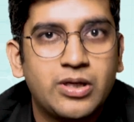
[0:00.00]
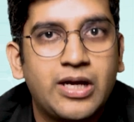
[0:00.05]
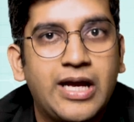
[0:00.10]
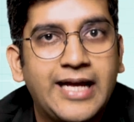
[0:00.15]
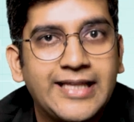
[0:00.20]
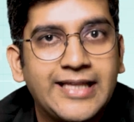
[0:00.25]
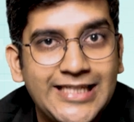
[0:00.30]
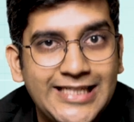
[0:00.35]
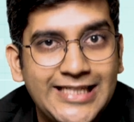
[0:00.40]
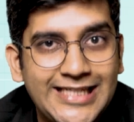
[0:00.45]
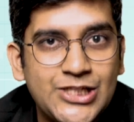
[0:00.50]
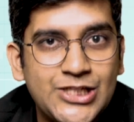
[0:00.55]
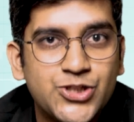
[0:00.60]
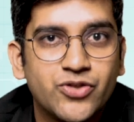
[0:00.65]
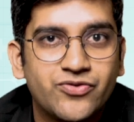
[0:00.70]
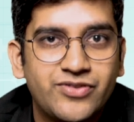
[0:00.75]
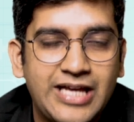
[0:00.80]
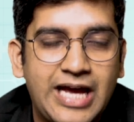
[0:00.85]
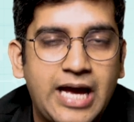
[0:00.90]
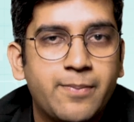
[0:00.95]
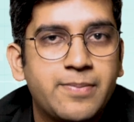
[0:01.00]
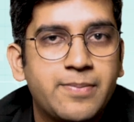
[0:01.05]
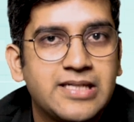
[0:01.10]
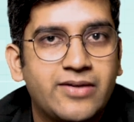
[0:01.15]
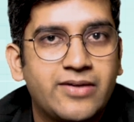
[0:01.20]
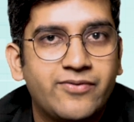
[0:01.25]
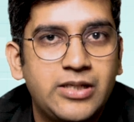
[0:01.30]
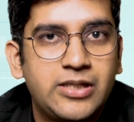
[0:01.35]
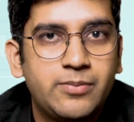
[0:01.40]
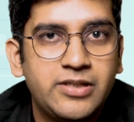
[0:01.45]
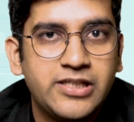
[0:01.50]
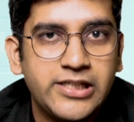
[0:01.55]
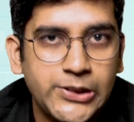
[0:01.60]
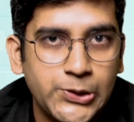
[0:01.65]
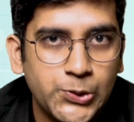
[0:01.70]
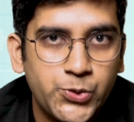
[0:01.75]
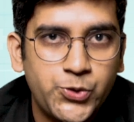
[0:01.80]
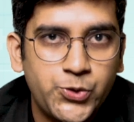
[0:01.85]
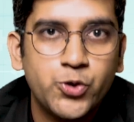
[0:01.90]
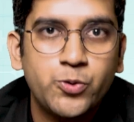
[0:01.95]
and the links of the app is available in the
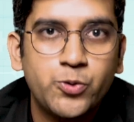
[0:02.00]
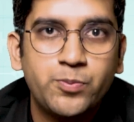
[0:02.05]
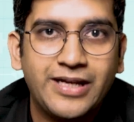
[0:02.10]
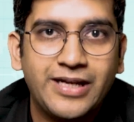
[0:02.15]
YouTube,